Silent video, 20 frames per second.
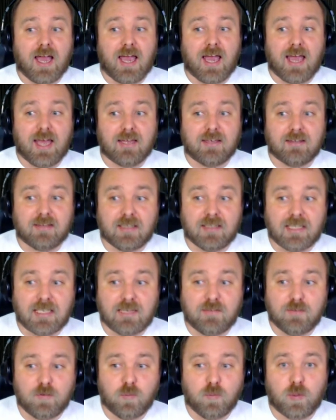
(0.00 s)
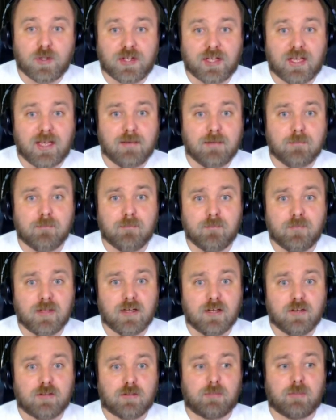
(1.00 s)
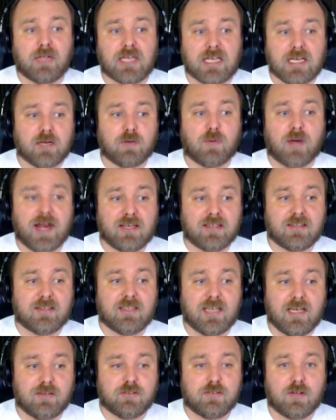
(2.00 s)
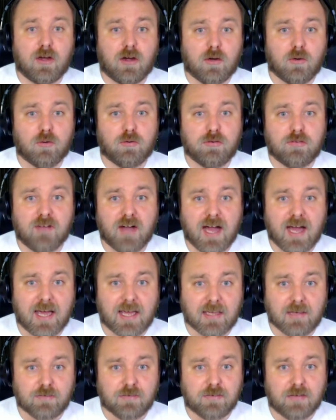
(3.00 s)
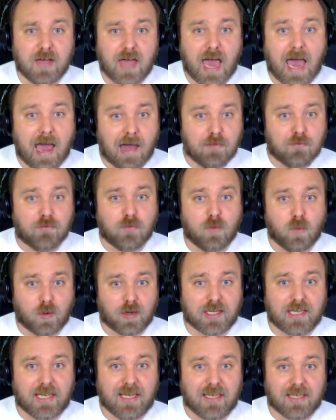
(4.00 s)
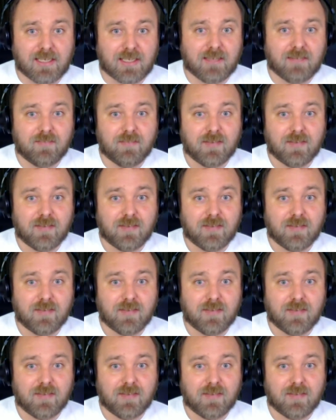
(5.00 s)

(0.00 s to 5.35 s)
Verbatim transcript: And even with him, to play Grand Theft Auto 5 at 4K,